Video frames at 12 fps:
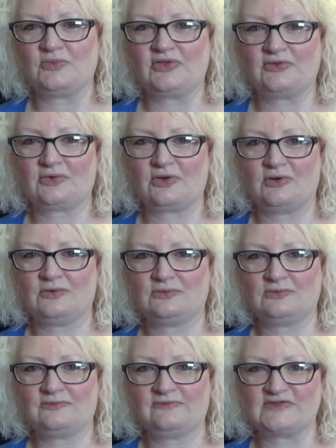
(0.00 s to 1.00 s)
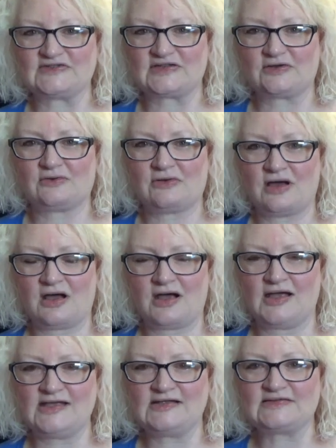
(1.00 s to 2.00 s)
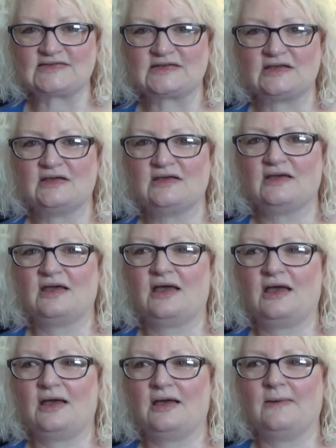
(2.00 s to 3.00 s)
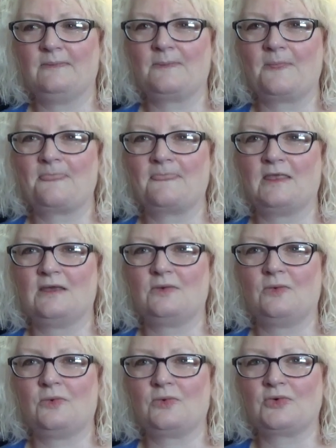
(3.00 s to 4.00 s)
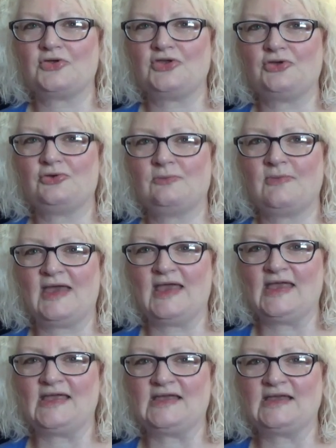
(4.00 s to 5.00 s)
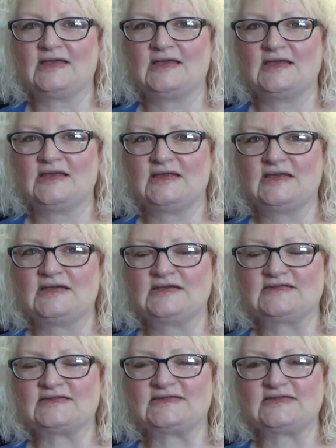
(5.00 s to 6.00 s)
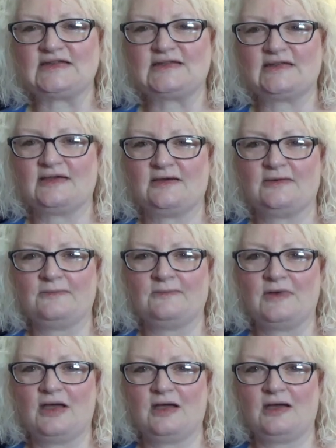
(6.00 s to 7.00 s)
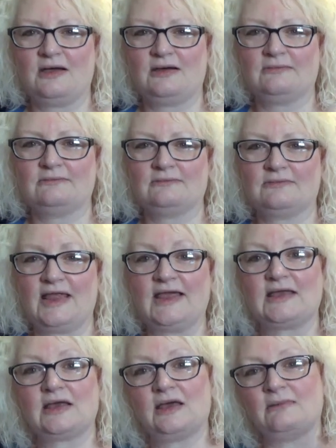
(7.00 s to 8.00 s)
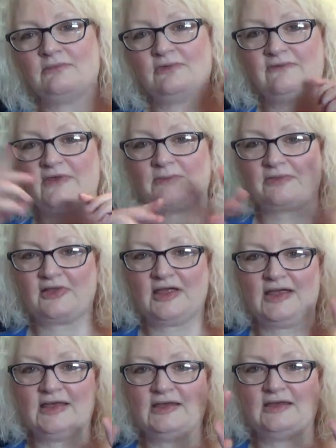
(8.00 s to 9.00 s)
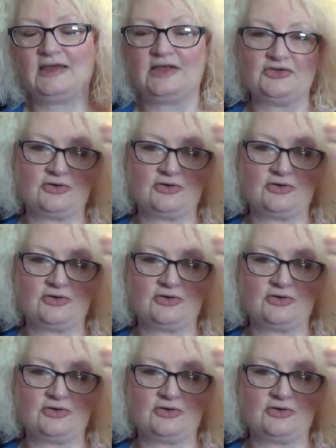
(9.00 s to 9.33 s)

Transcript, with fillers: with your own physical eyes um, or you may see them um, like a movie playing in